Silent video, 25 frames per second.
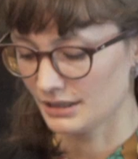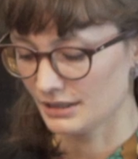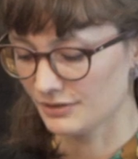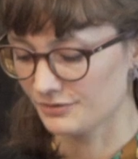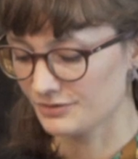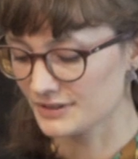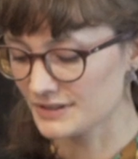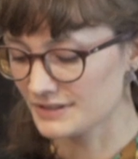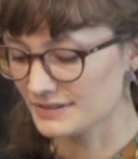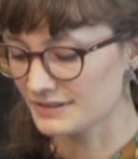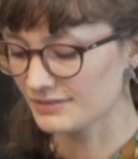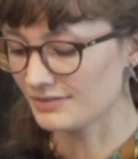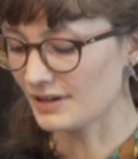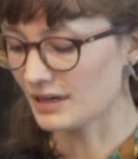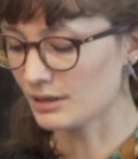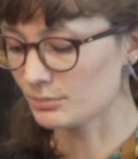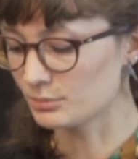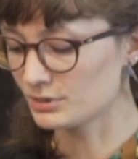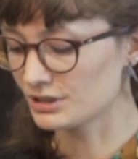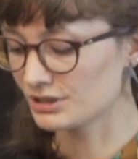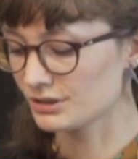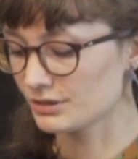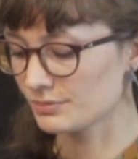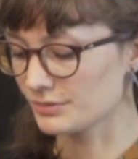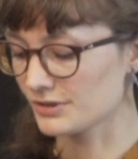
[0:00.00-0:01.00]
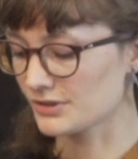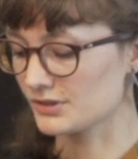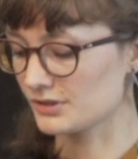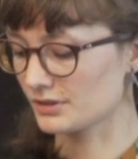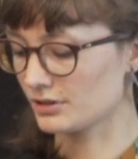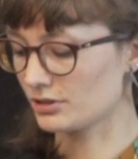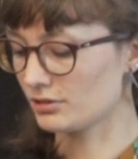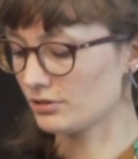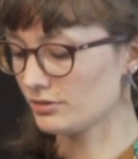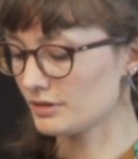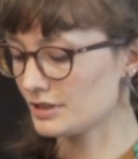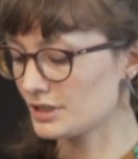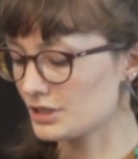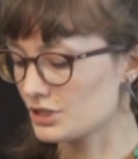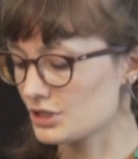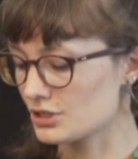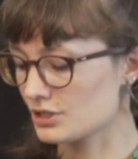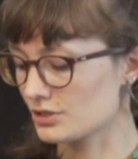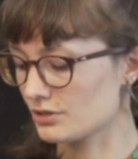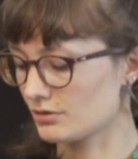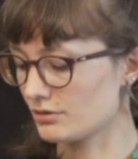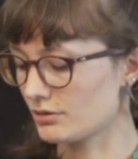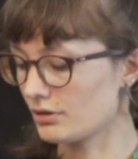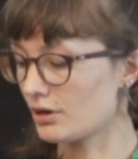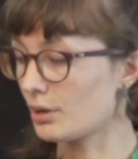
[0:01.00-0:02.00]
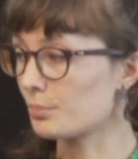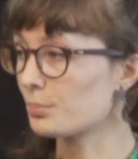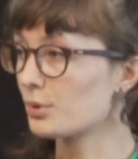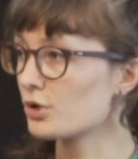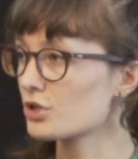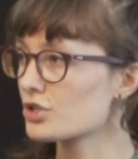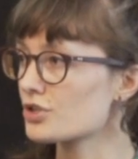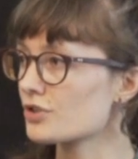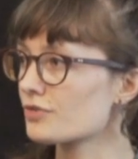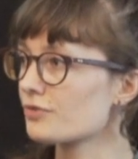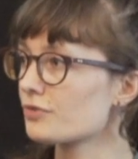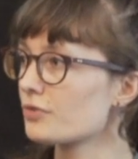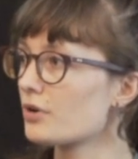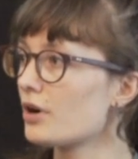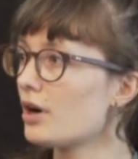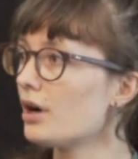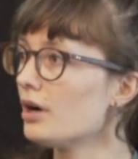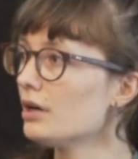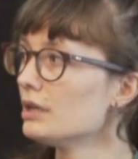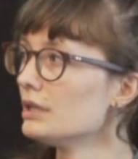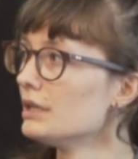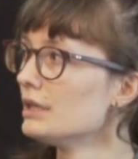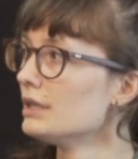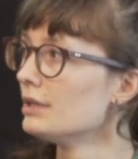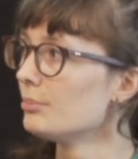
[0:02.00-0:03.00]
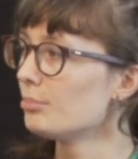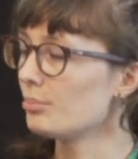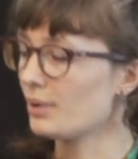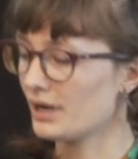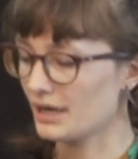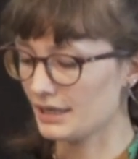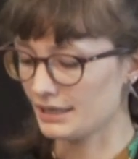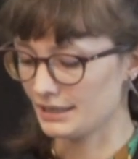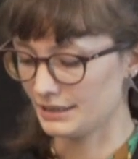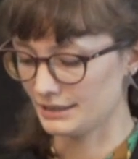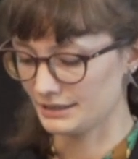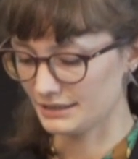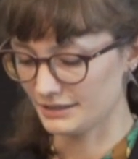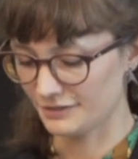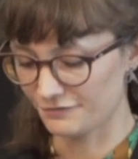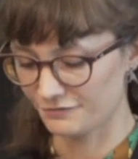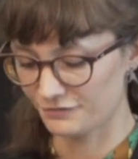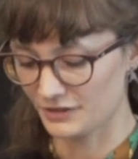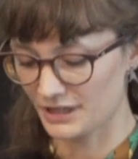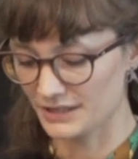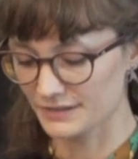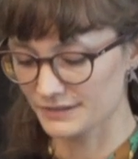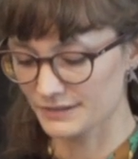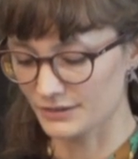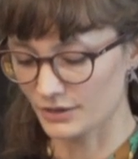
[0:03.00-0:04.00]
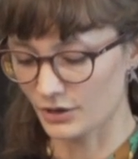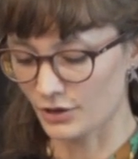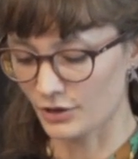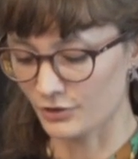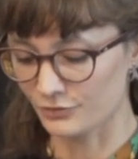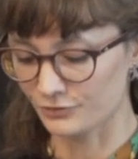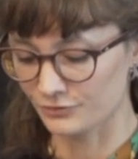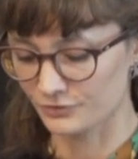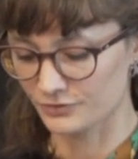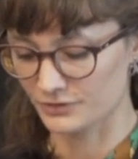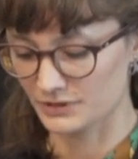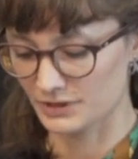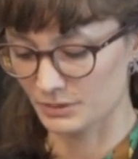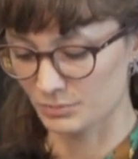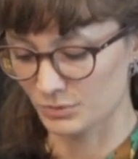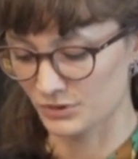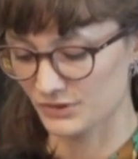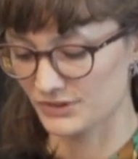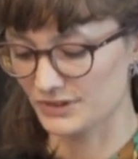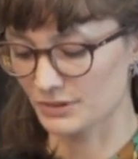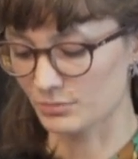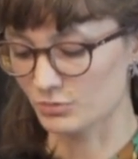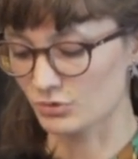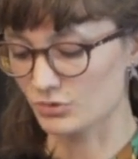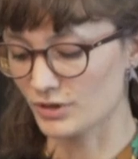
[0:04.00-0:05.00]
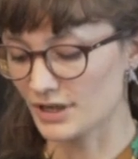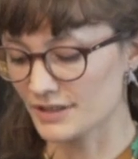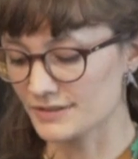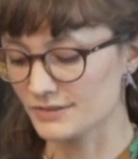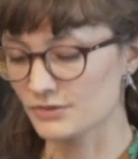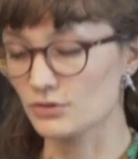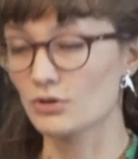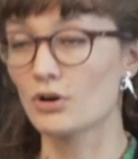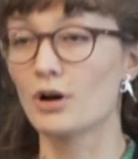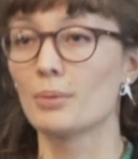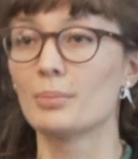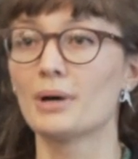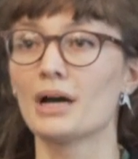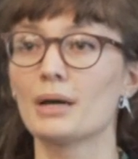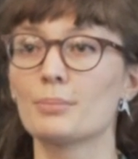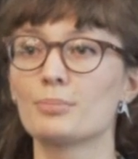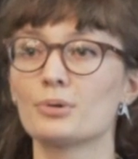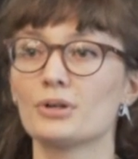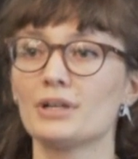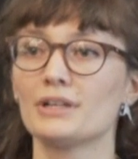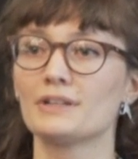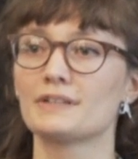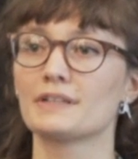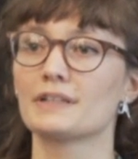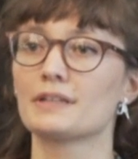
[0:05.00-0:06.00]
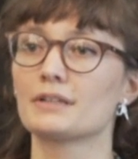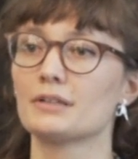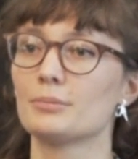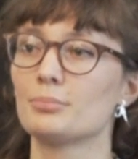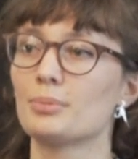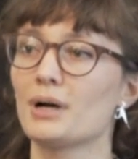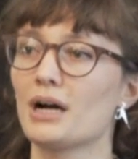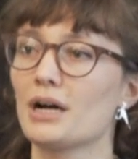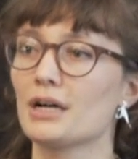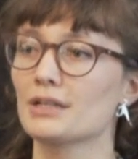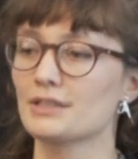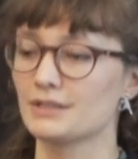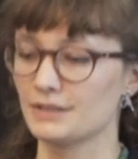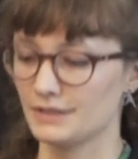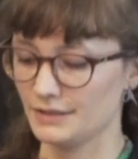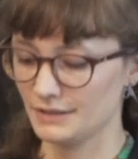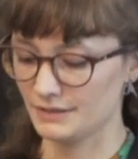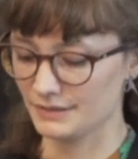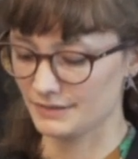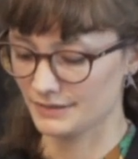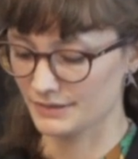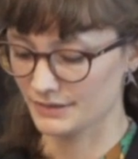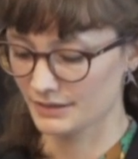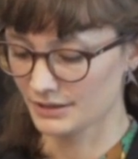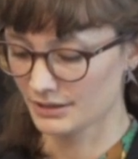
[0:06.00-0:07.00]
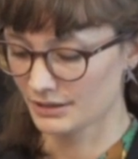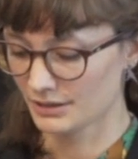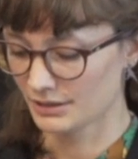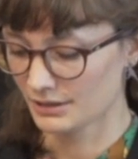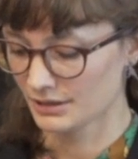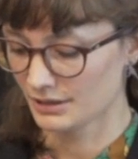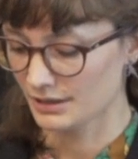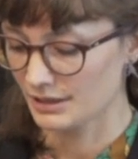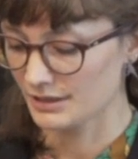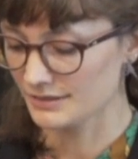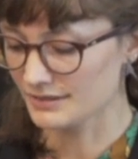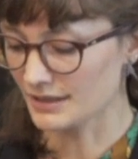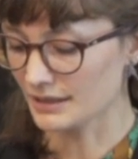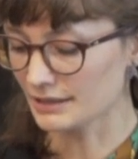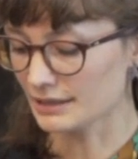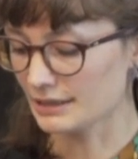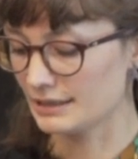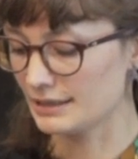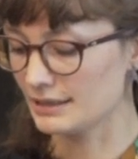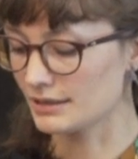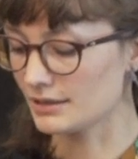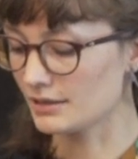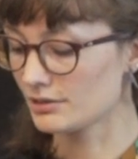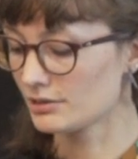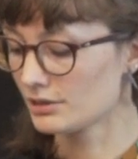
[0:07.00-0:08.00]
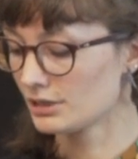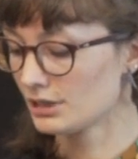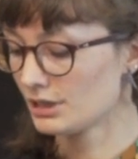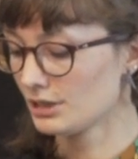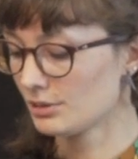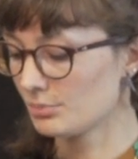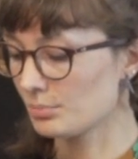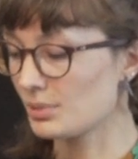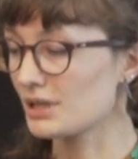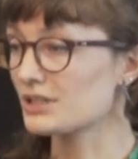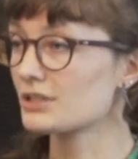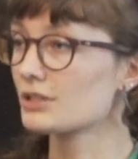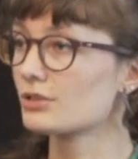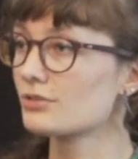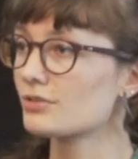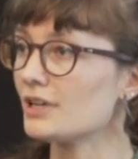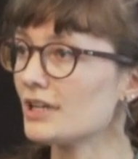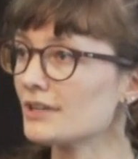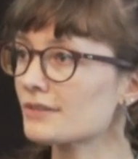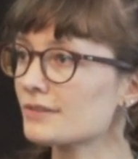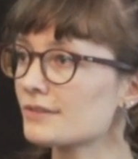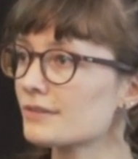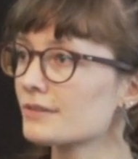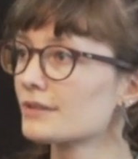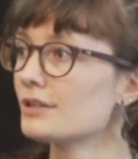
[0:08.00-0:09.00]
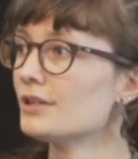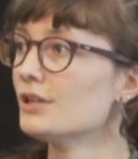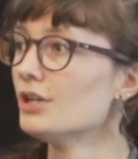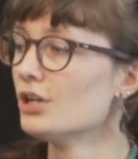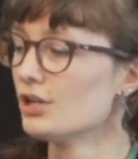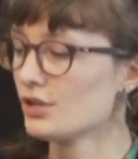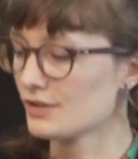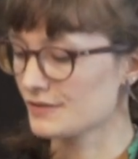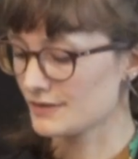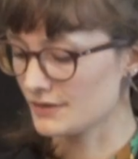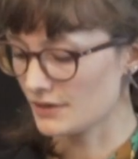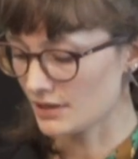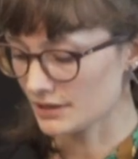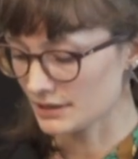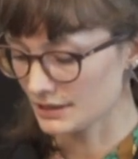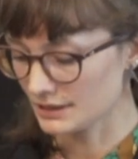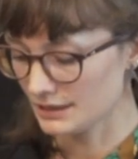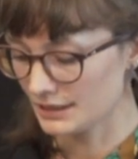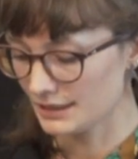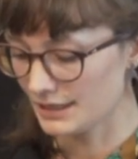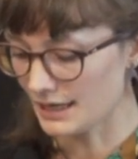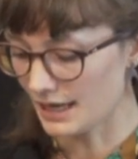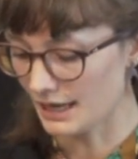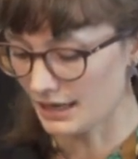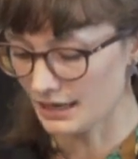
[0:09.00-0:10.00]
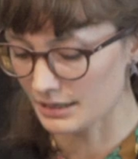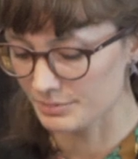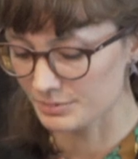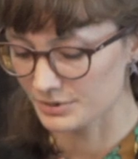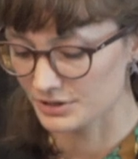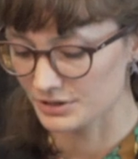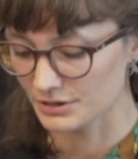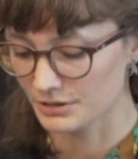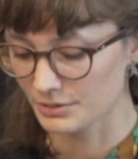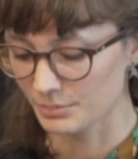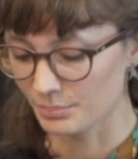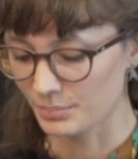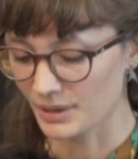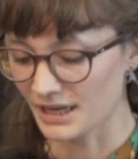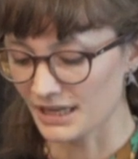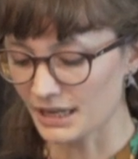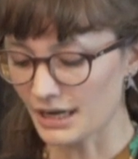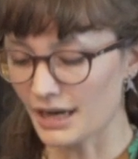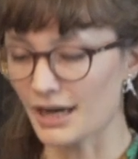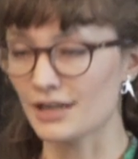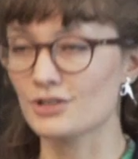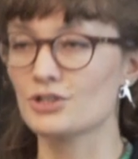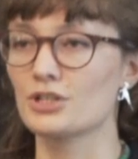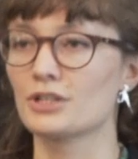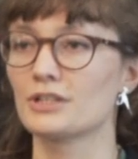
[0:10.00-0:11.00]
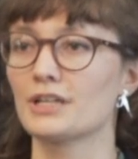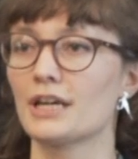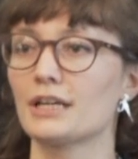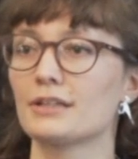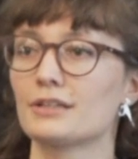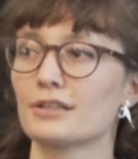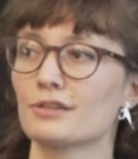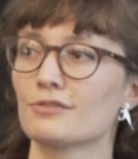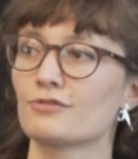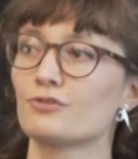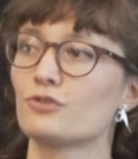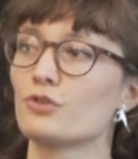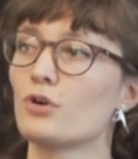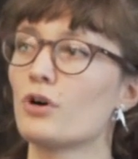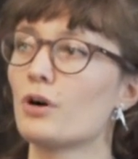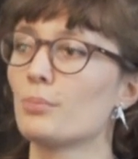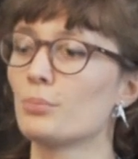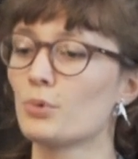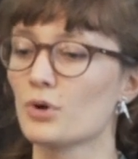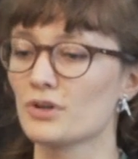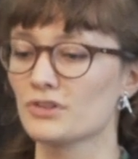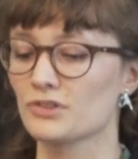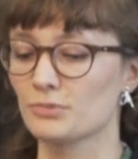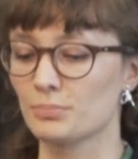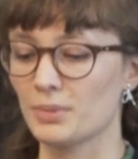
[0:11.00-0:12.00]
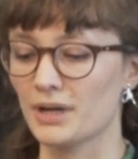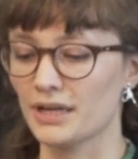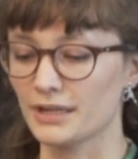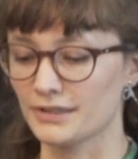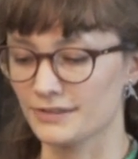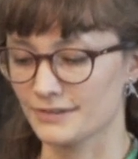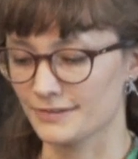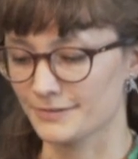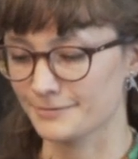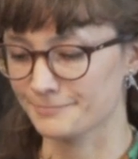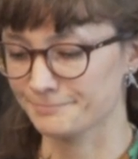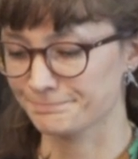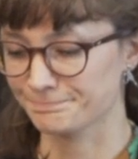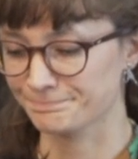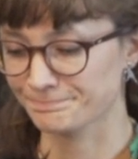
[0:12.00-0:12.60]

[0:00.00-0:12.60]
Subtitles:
If this development was encouraged or pushed for by the friends of the Museum Trust or by political parties is unclear, but the Trust certainly helped by agitating for more space.